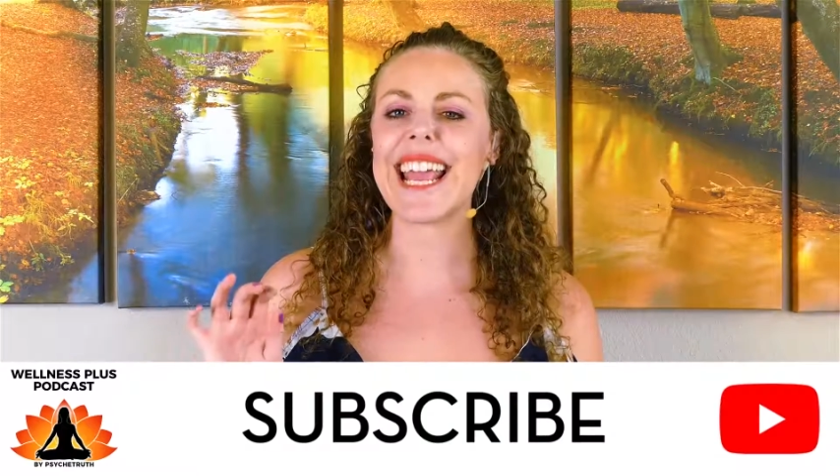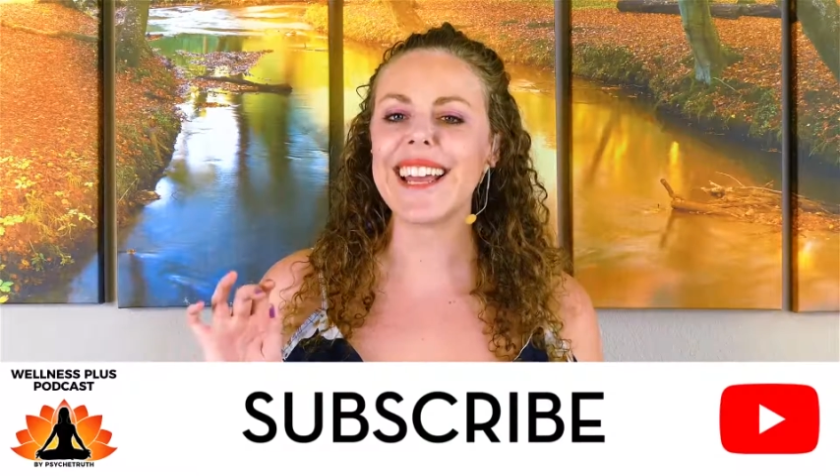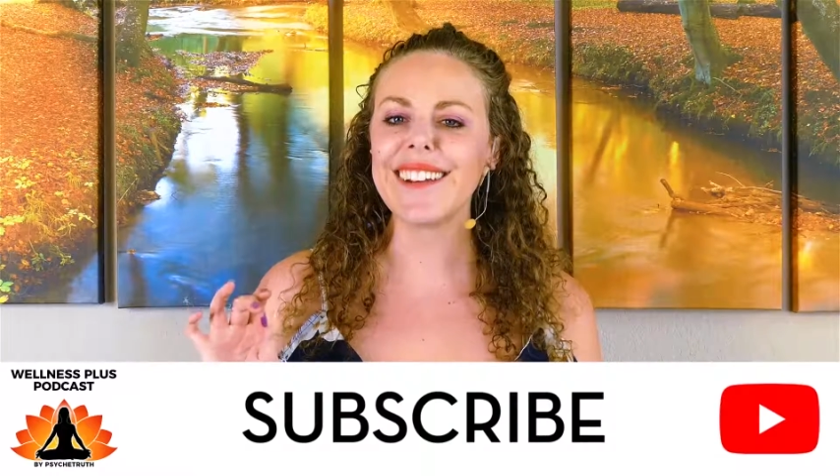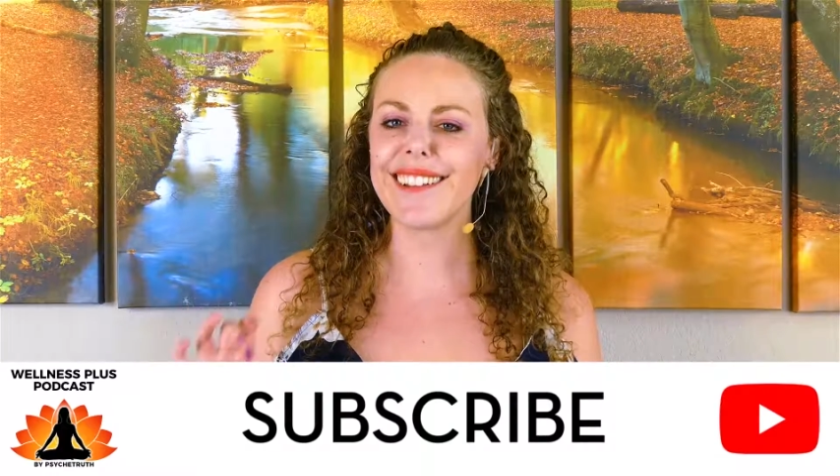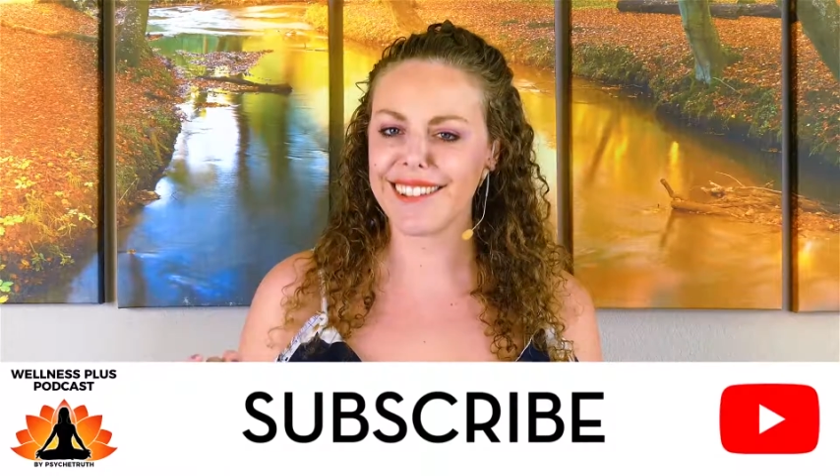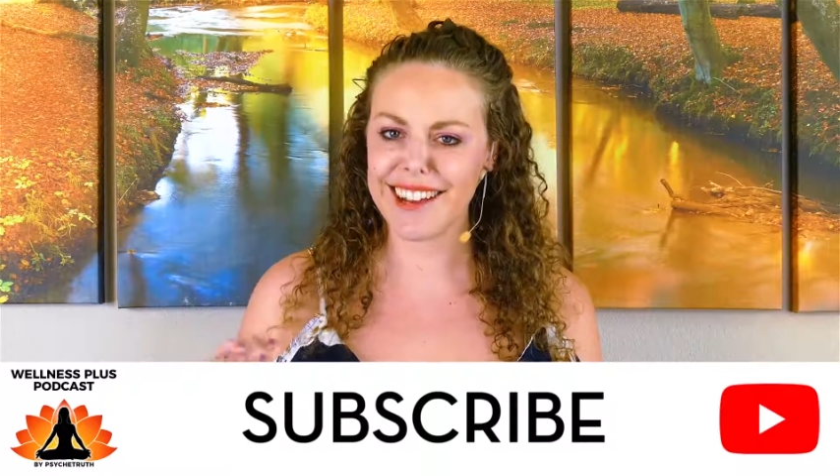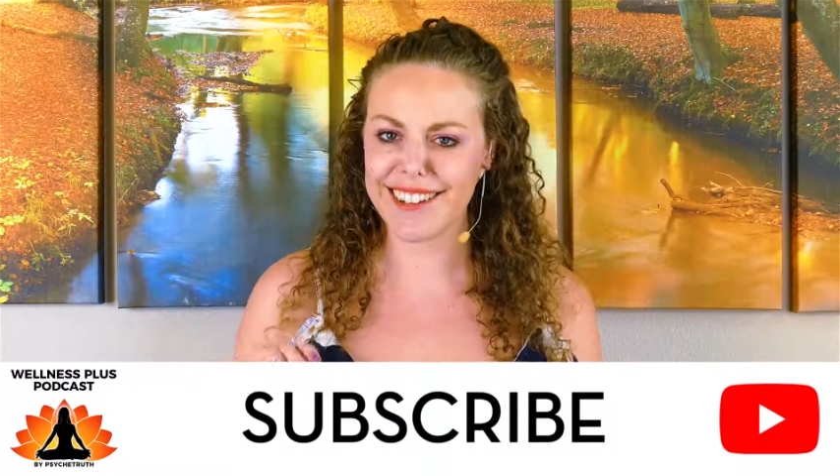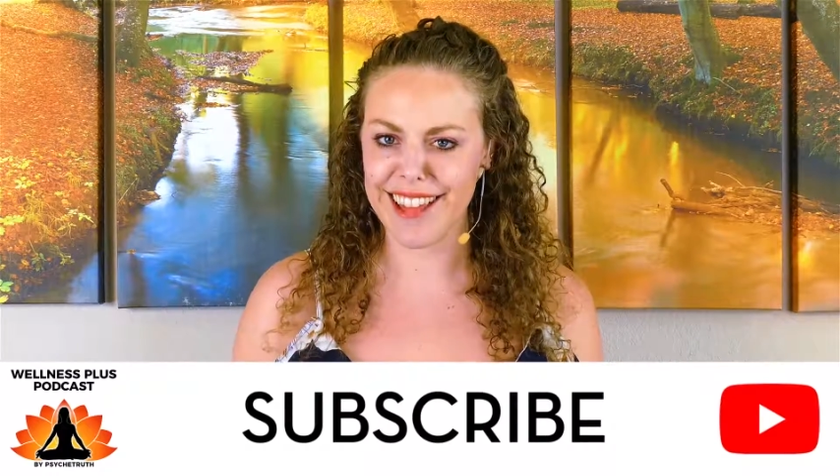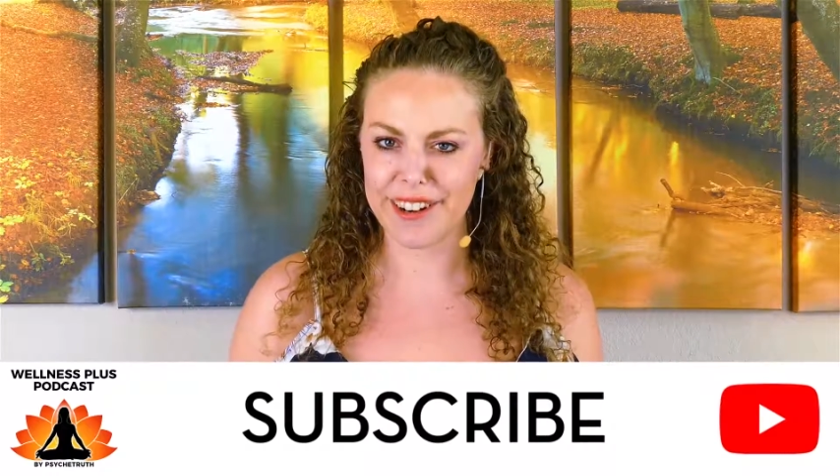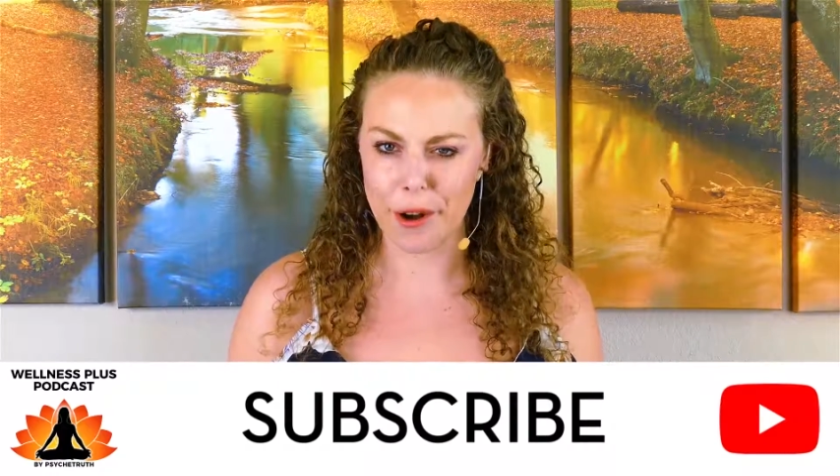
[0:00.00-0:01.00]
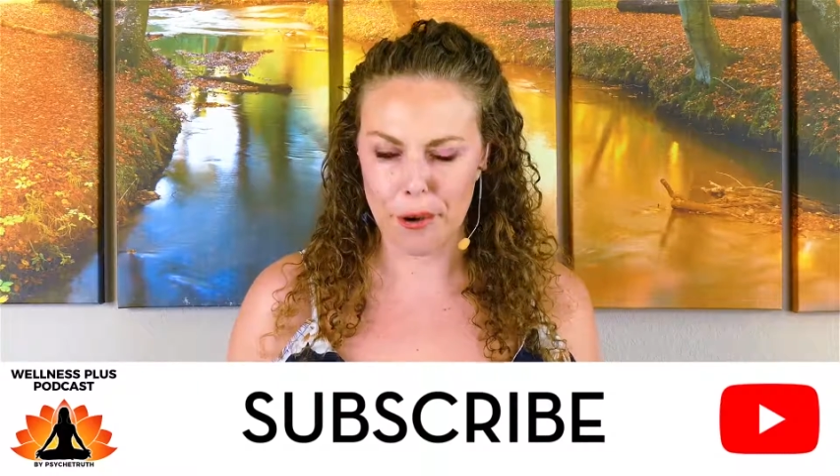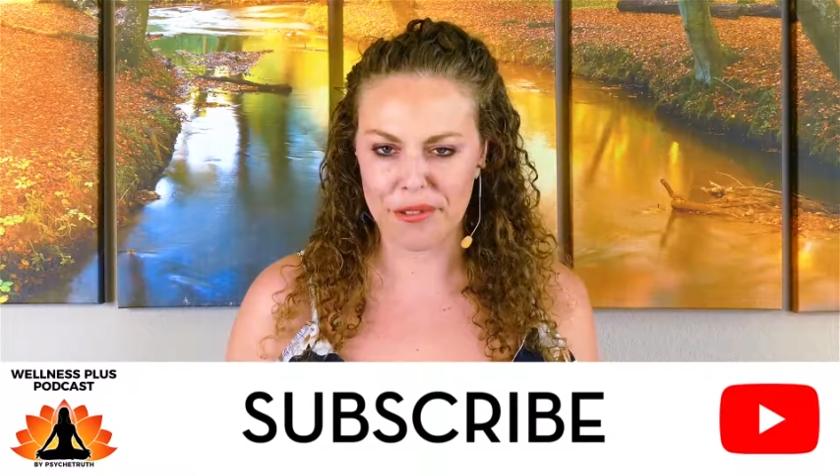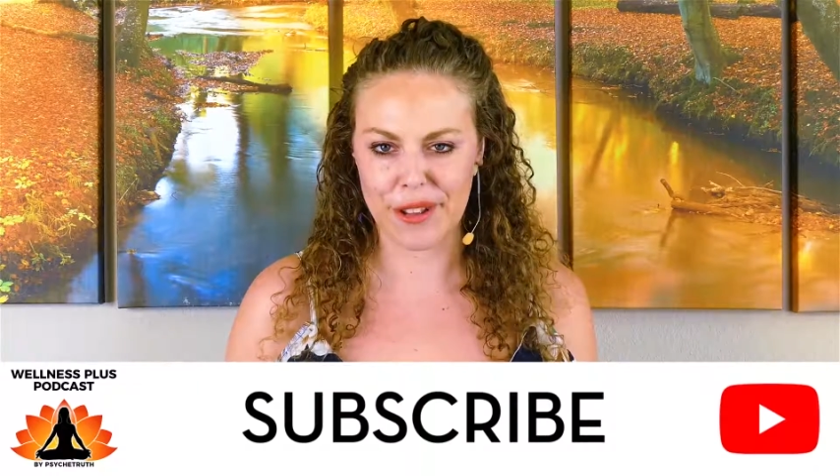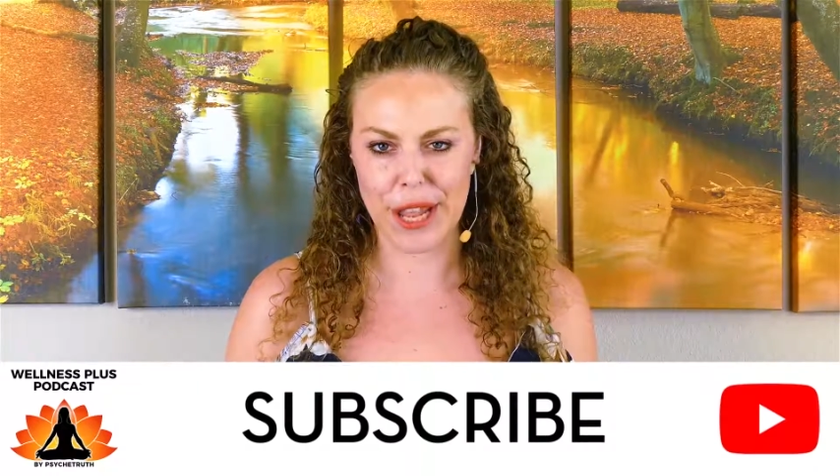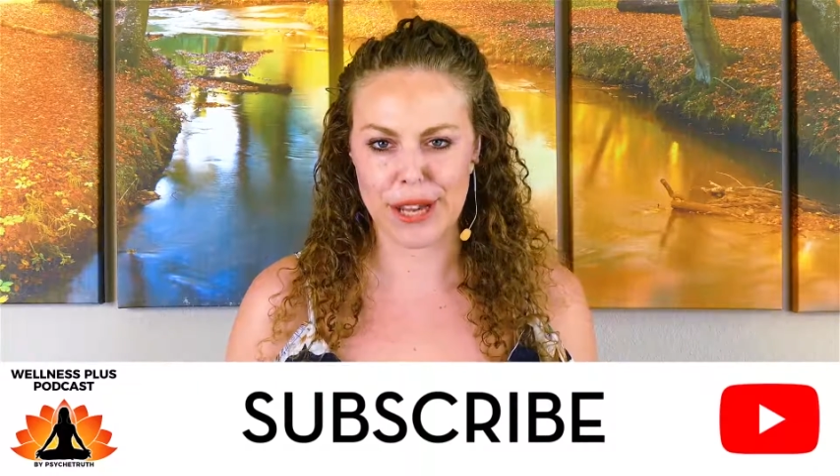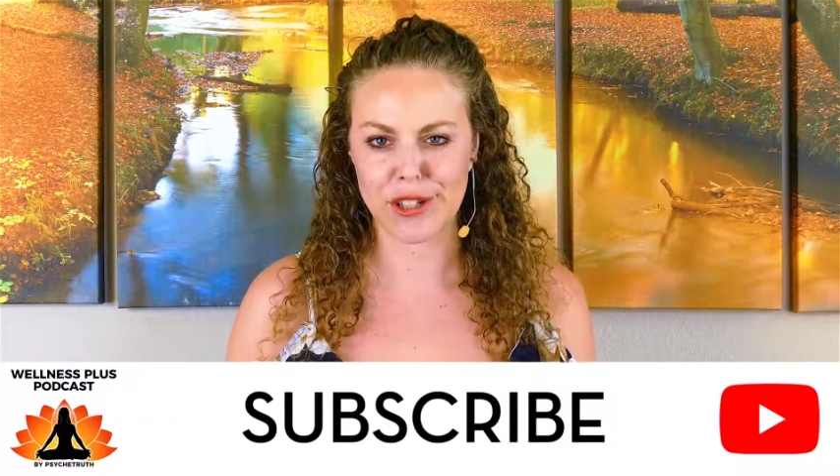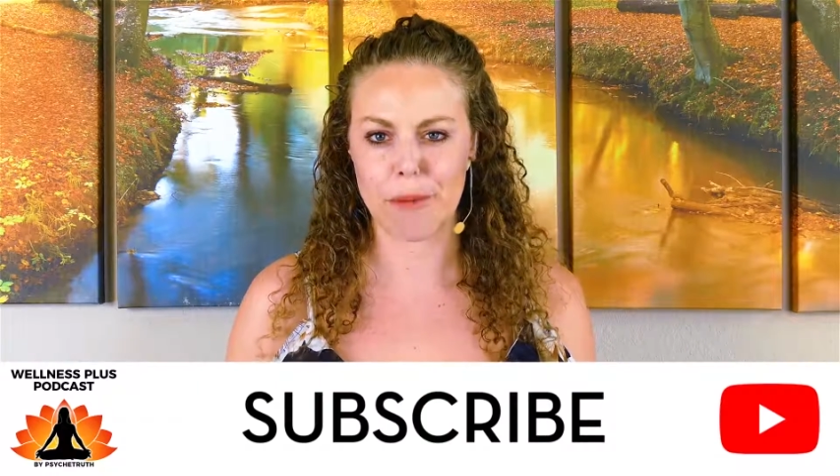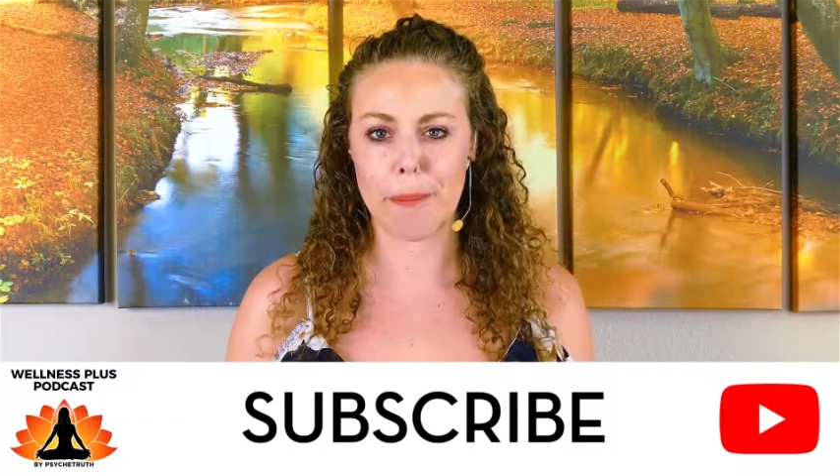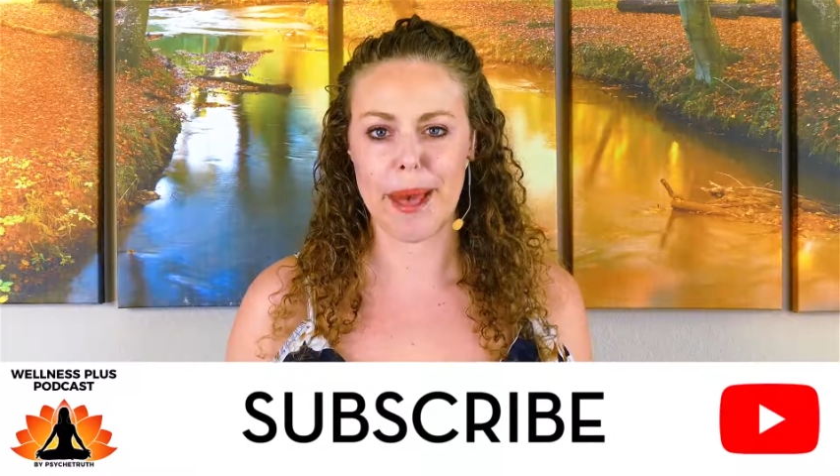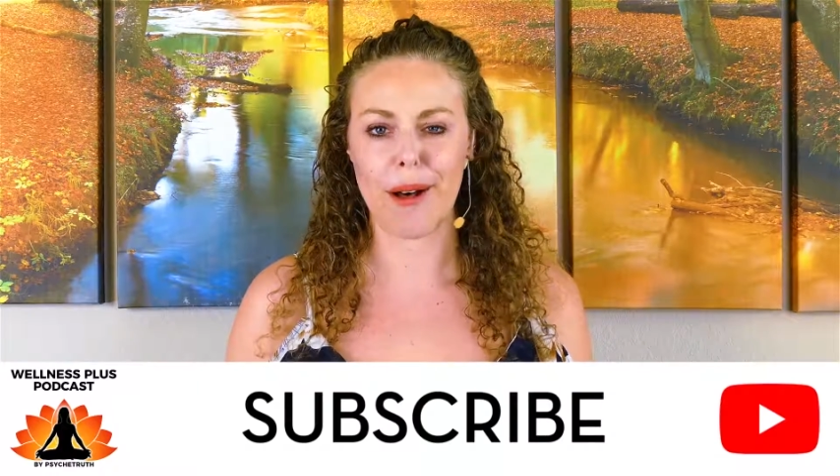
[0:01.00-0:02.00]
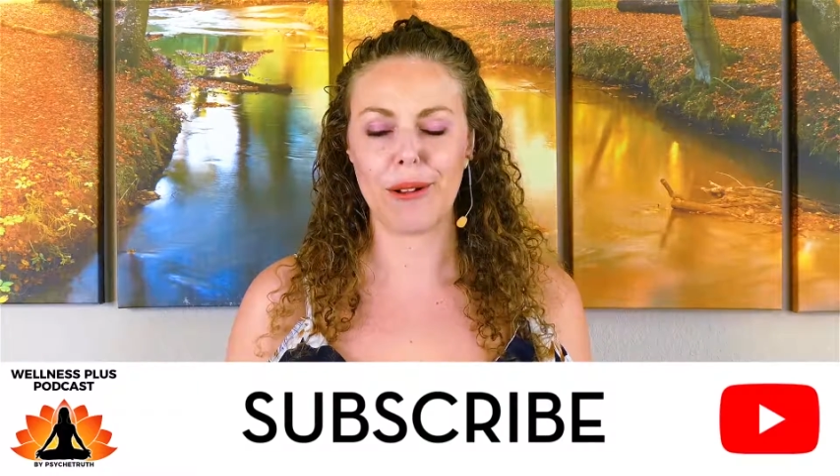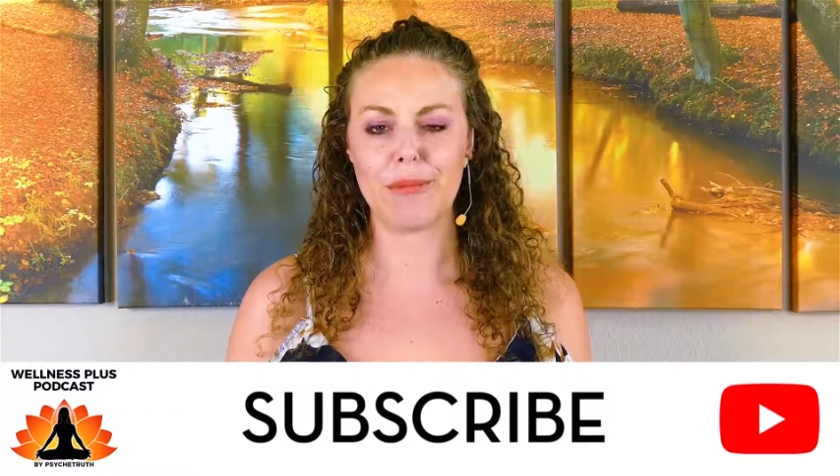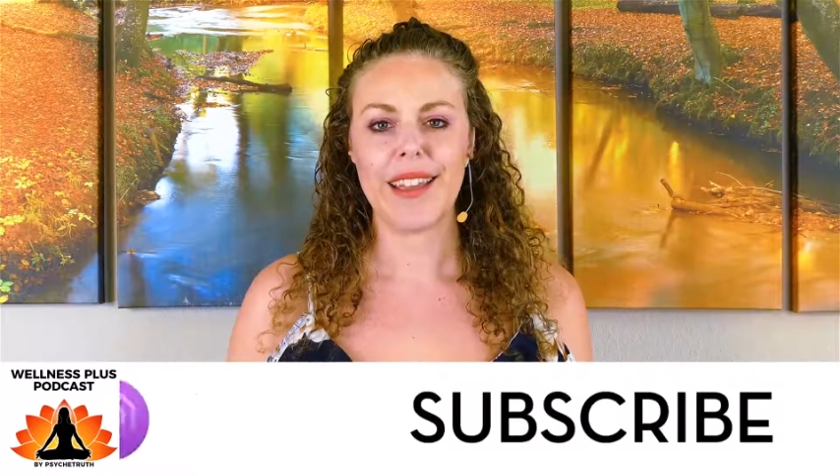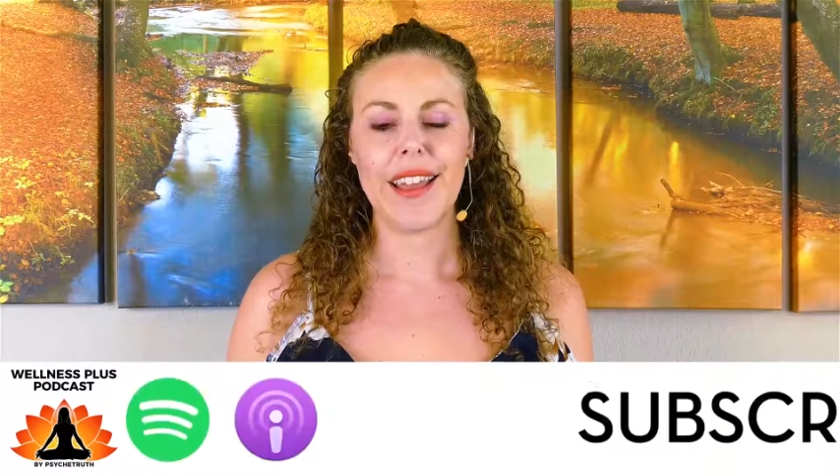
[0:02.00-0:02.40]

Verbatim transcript: and clicked that notification bell.